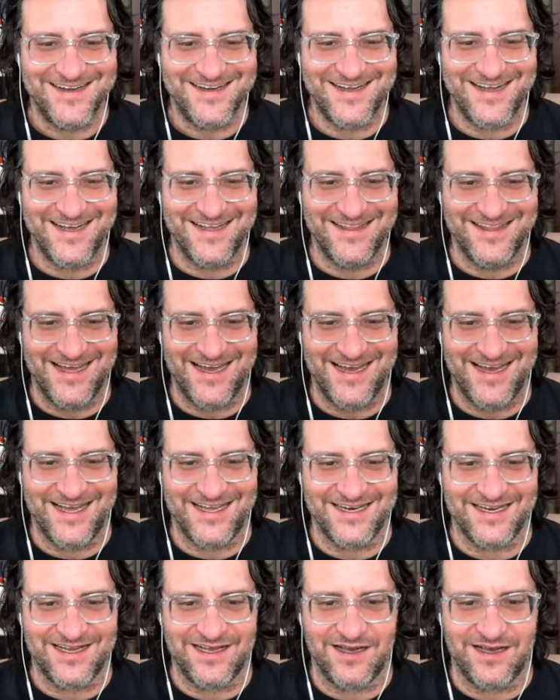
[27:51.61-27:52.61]
and
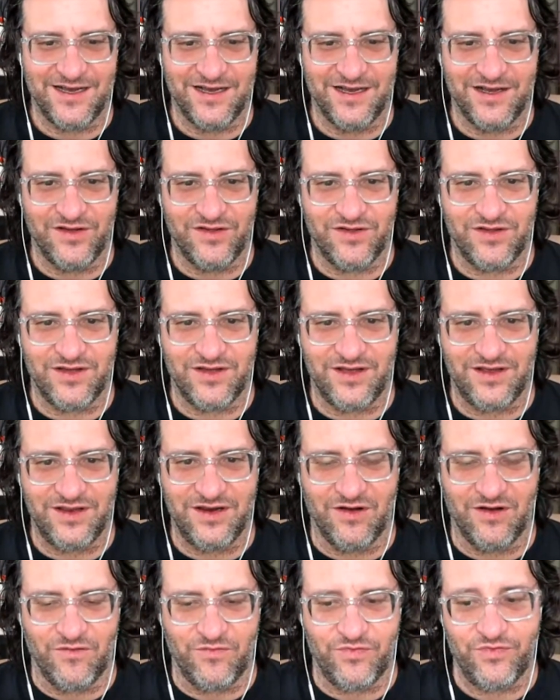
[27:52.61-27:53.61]
that
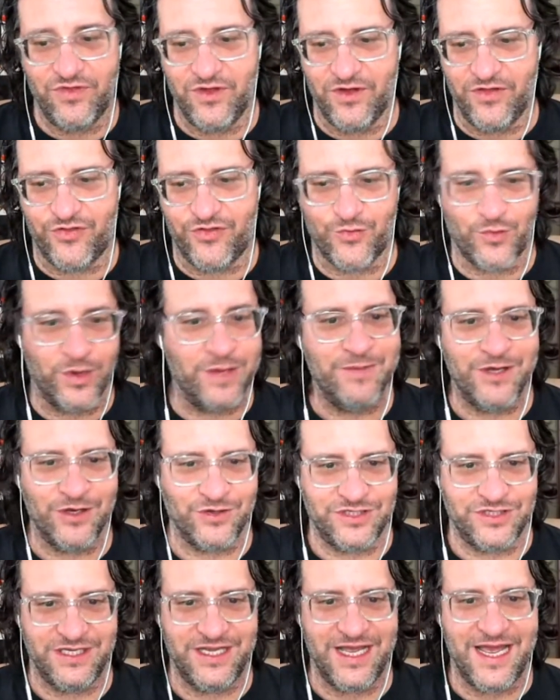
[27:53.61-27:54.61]
the 3
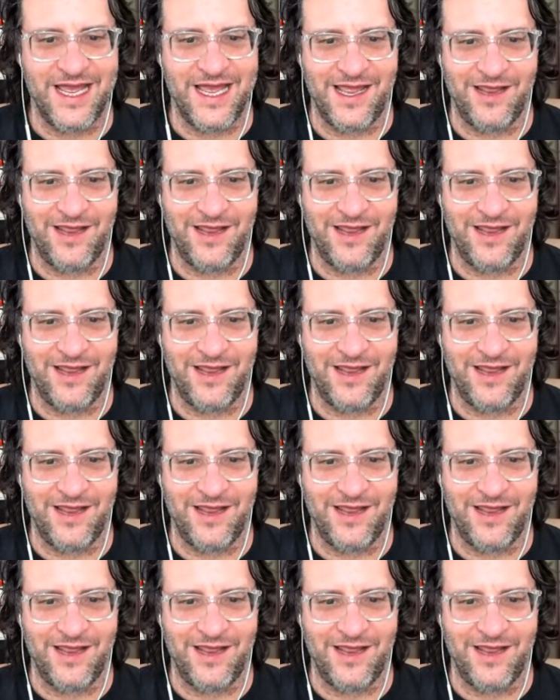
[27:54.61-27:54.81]
meals a day